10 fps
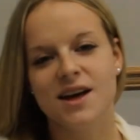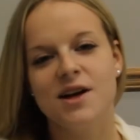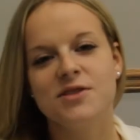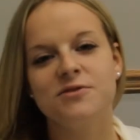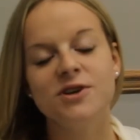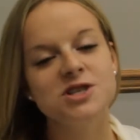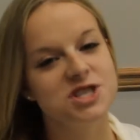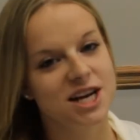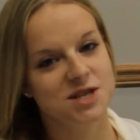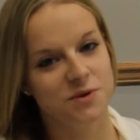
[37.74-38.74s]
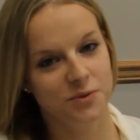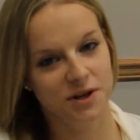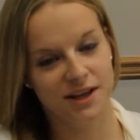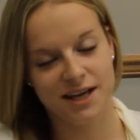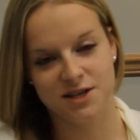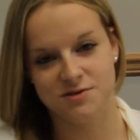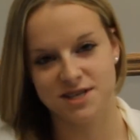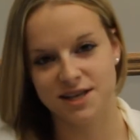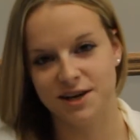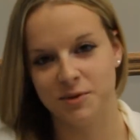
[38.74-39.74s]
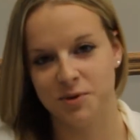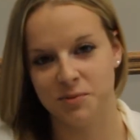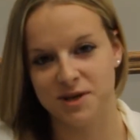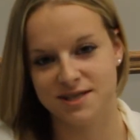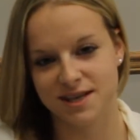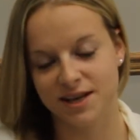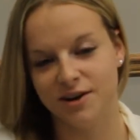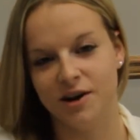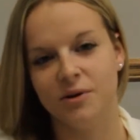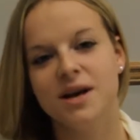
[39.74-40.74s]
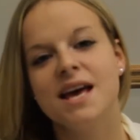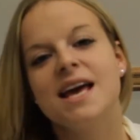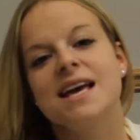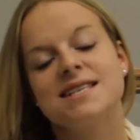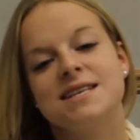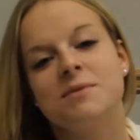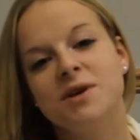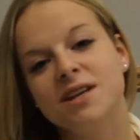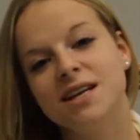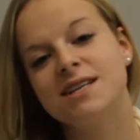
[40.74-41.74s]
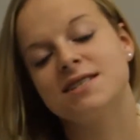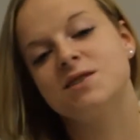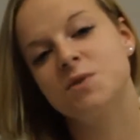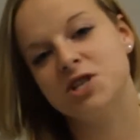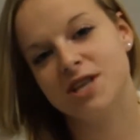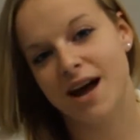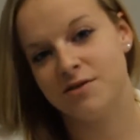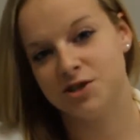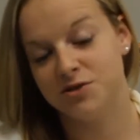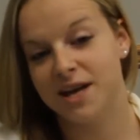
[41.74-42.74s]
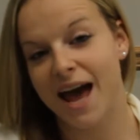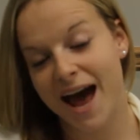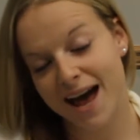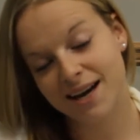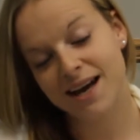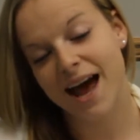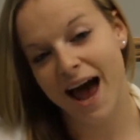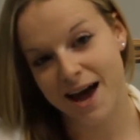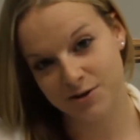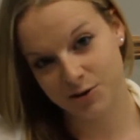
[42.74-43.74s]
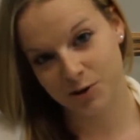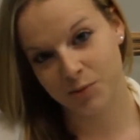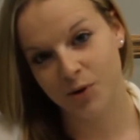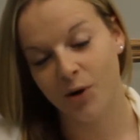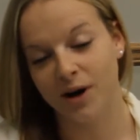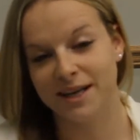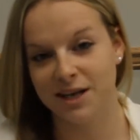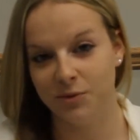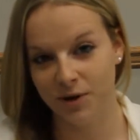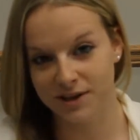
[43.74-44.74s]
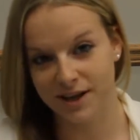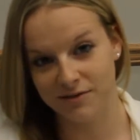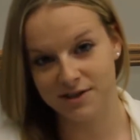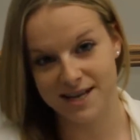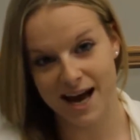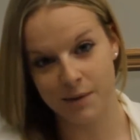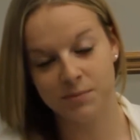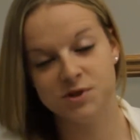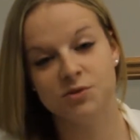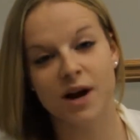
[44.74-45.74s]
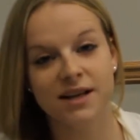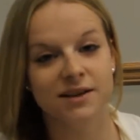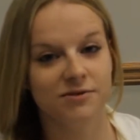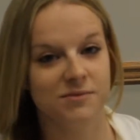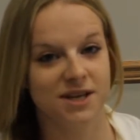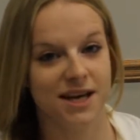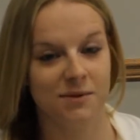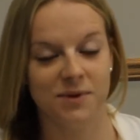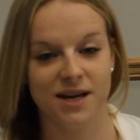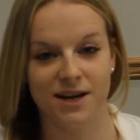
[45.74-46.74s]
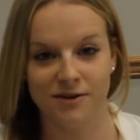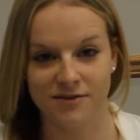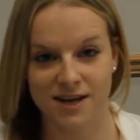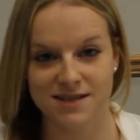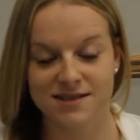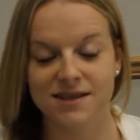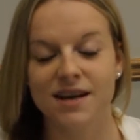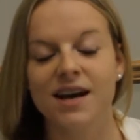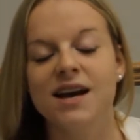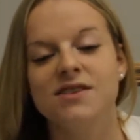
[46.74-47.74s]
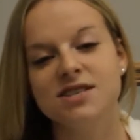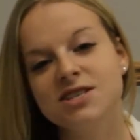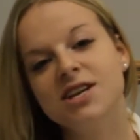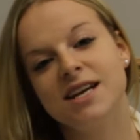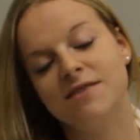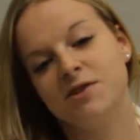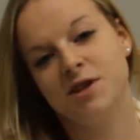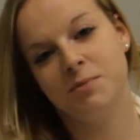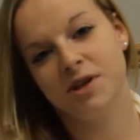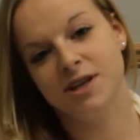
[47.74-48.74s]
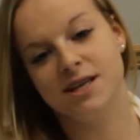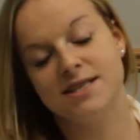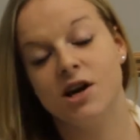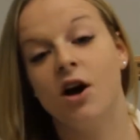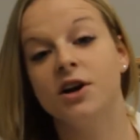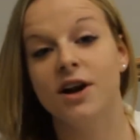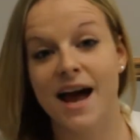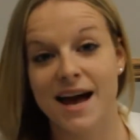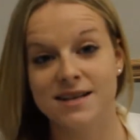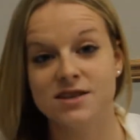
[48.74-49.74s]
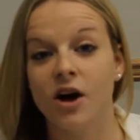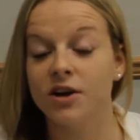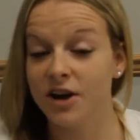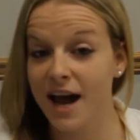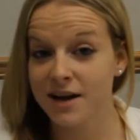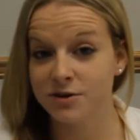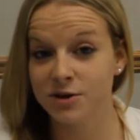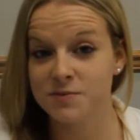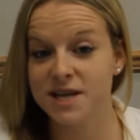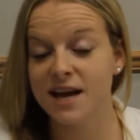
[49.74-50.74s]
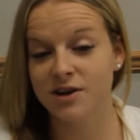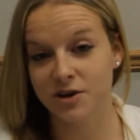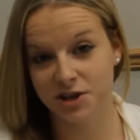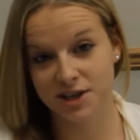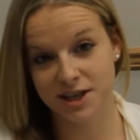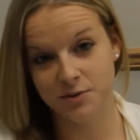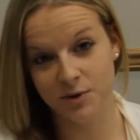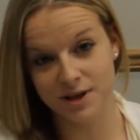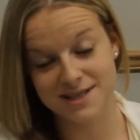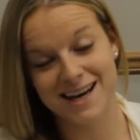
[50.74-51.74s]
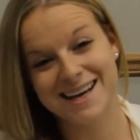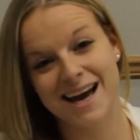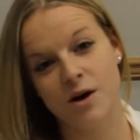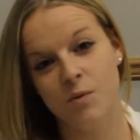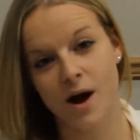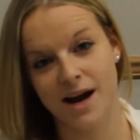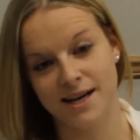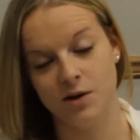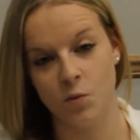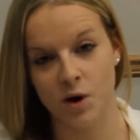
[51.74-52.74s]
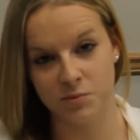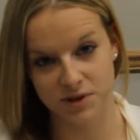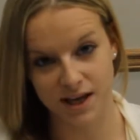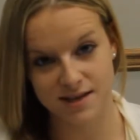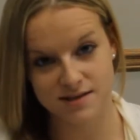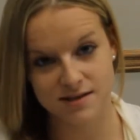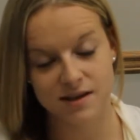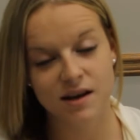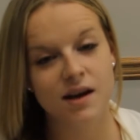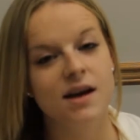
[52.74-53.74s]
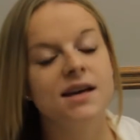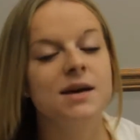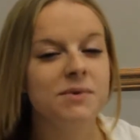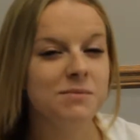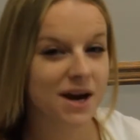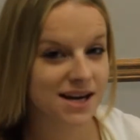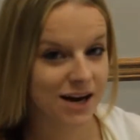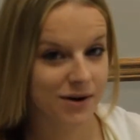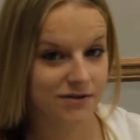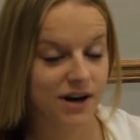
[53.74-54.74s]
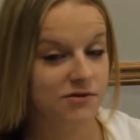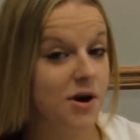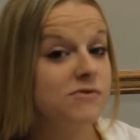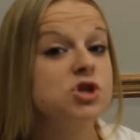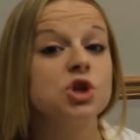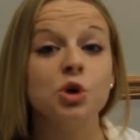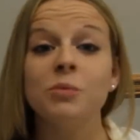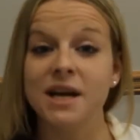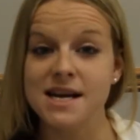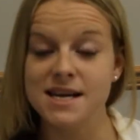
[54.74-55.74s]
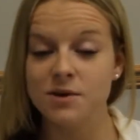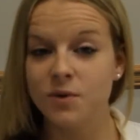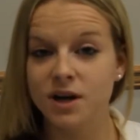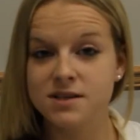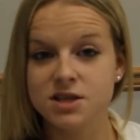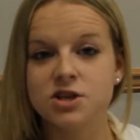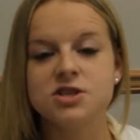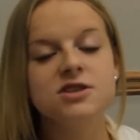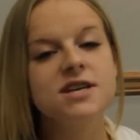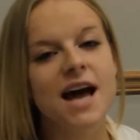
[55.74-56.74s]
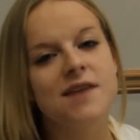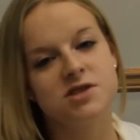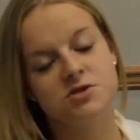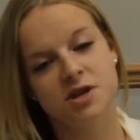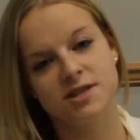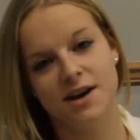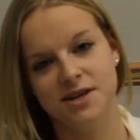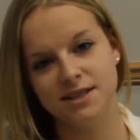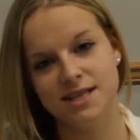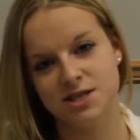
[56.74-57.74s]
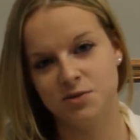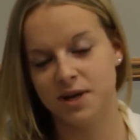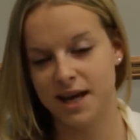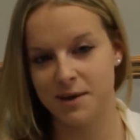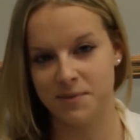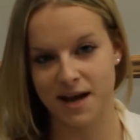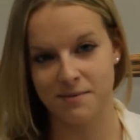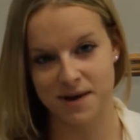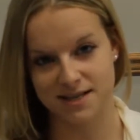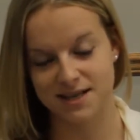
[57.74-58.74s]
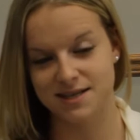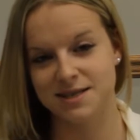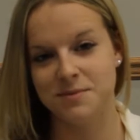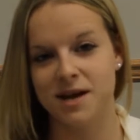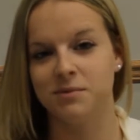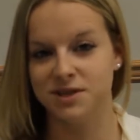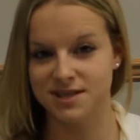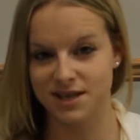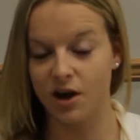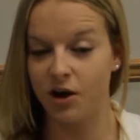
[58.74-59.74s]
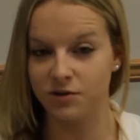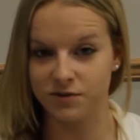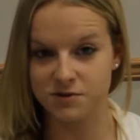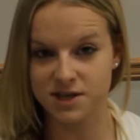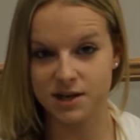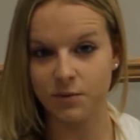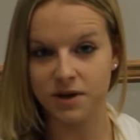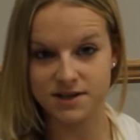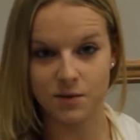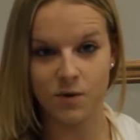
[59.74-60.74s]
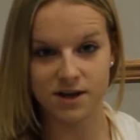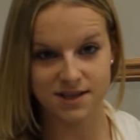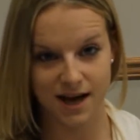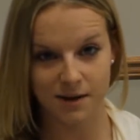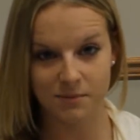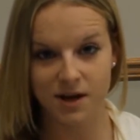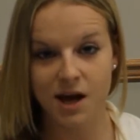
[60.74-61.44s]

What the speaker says: The first change we really like using here at PPC Hero is the ability to switch down to the ad group, or keyword level tab directly from the campaign interface. This is going to give you the ability to see all your ads, all your ad groups, and all your keywords account-wide in one place. Keep in mind, however, if you have too many keywords, you're still going to have to drill down at least to a campaign basis to be able to see all of those keywords at one time.